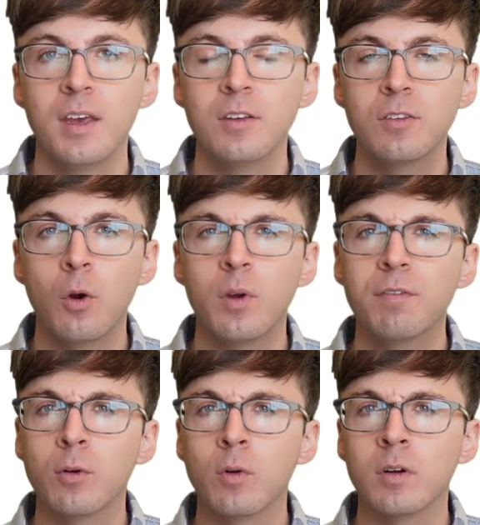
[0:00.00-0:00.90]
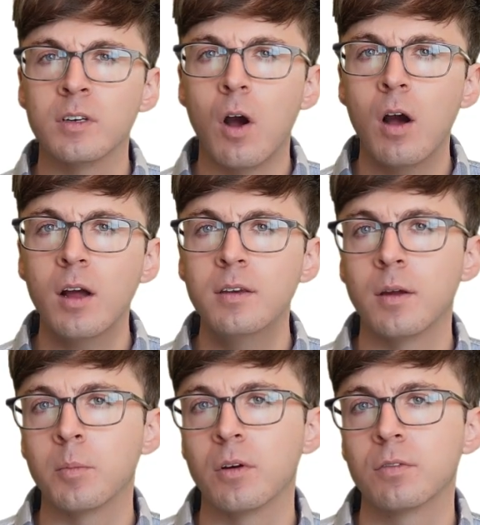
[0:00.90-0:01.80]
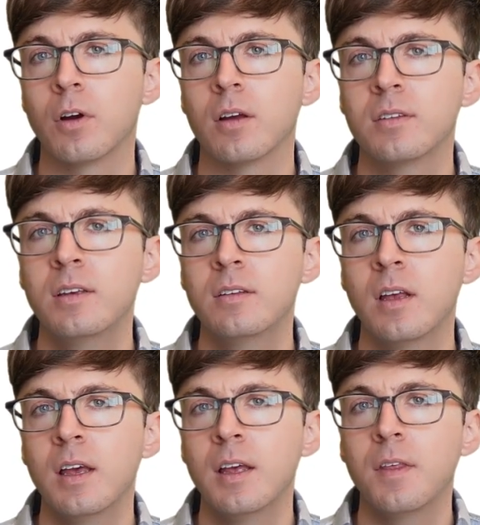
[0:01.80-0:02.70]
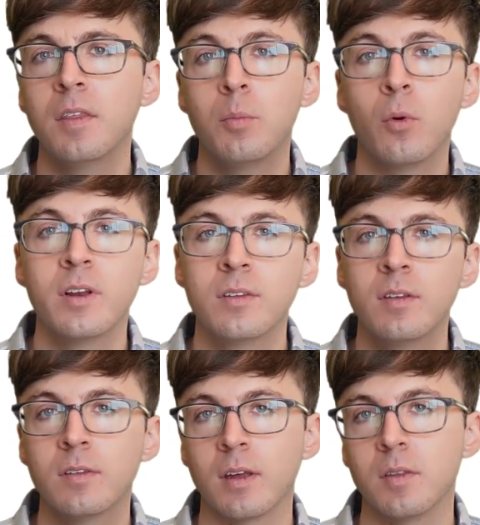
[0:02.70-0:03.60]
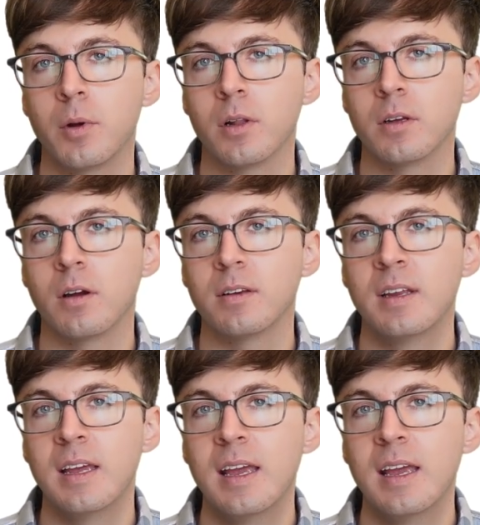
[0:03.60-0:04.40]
So if there were an odd number of crossings, then the point is inside the polygon,